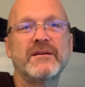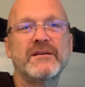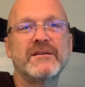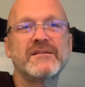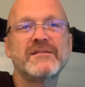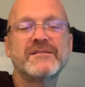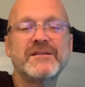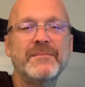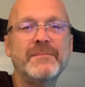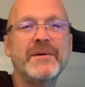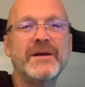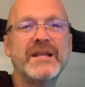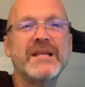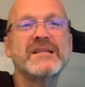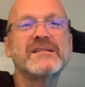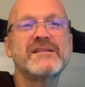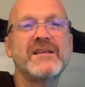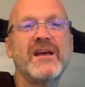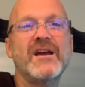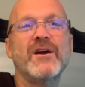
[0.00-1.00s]
somebody
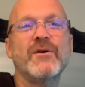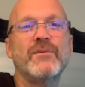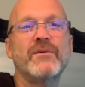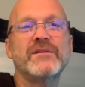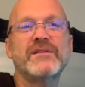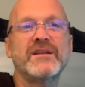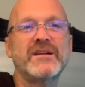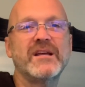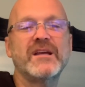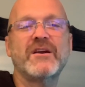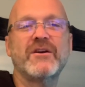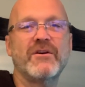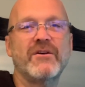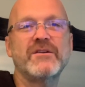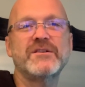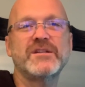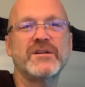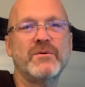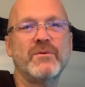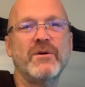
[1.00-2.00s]
is there with an
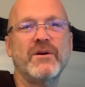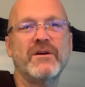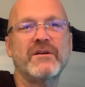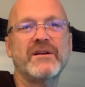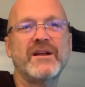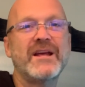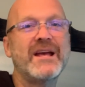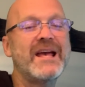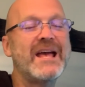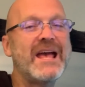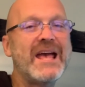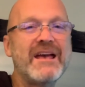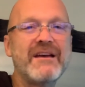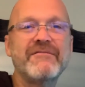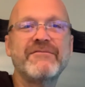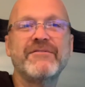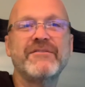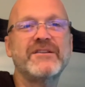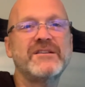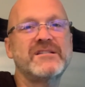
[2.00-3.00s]
encouraging word
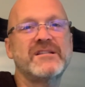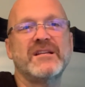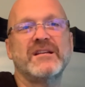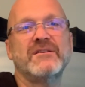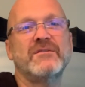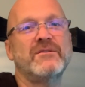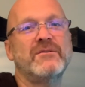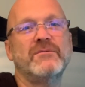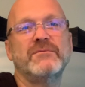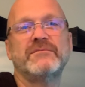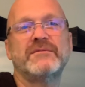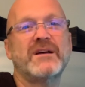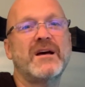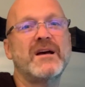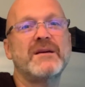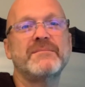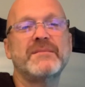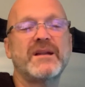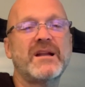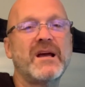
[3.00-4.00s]
every single
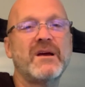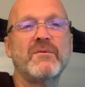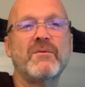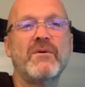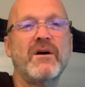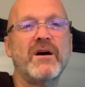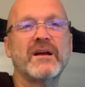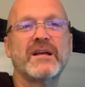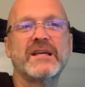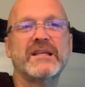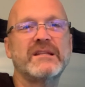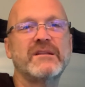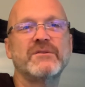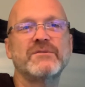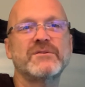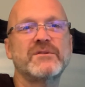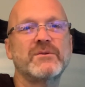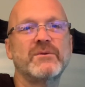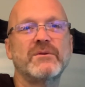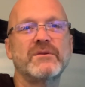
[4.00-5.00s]
time that I walk in
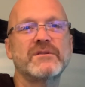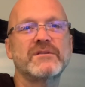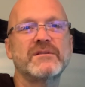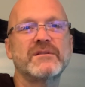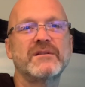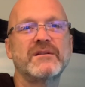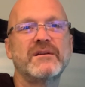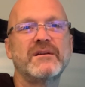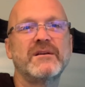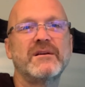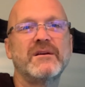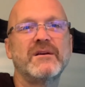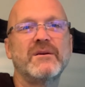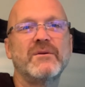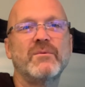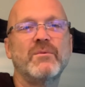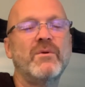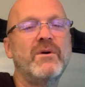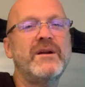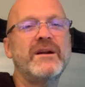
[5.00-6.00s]
those doors.
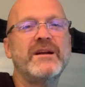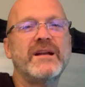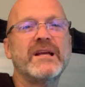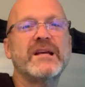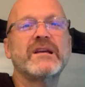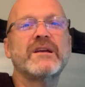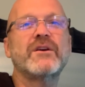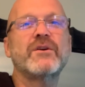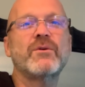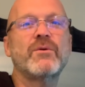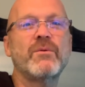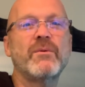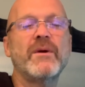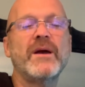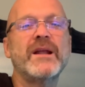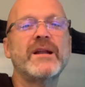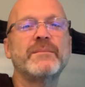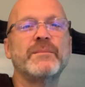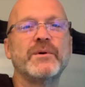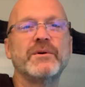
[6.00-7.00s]
What an
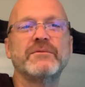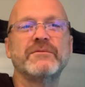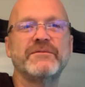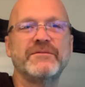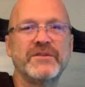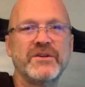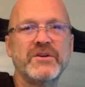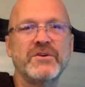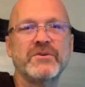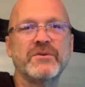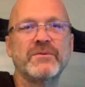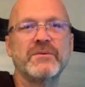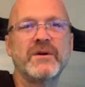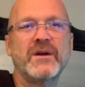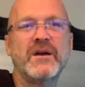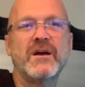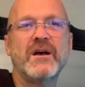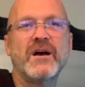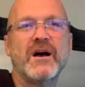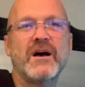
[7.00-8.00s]
incredible view
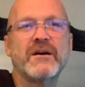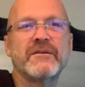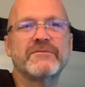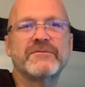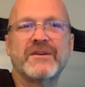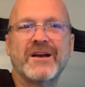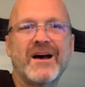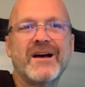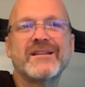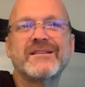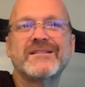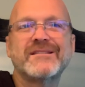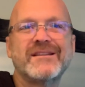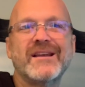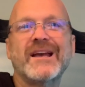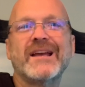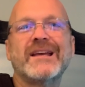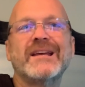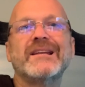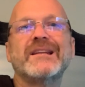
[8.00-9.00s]
of God's
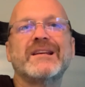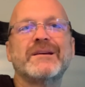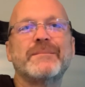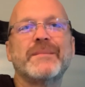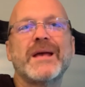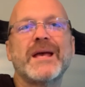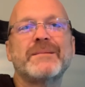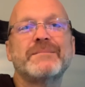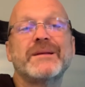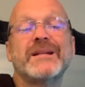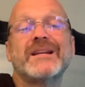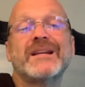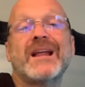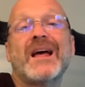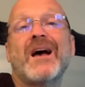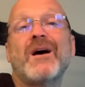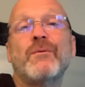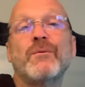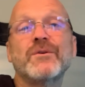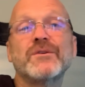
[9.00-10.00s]
second commandment and
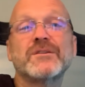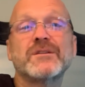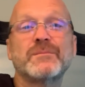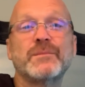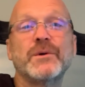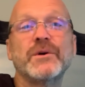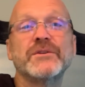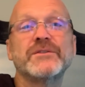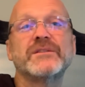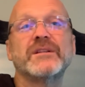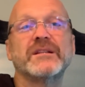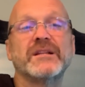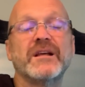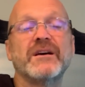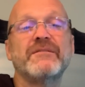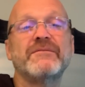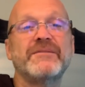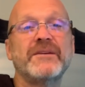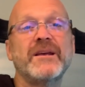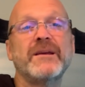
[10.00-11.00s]
how we're supposed to
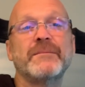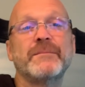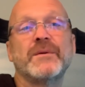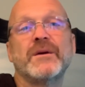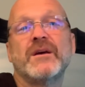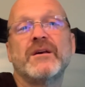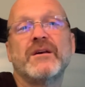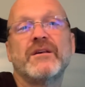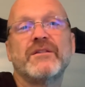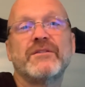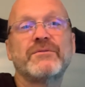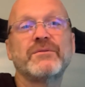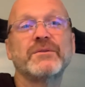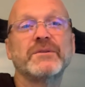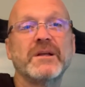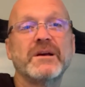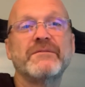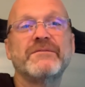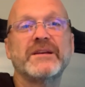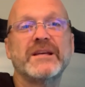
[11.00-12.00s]
love Him through
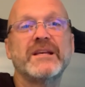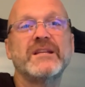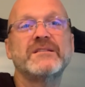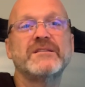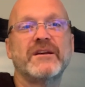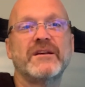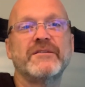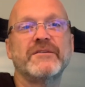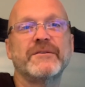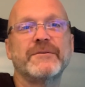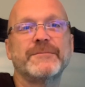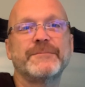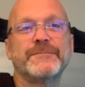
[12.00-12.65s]
loving each other.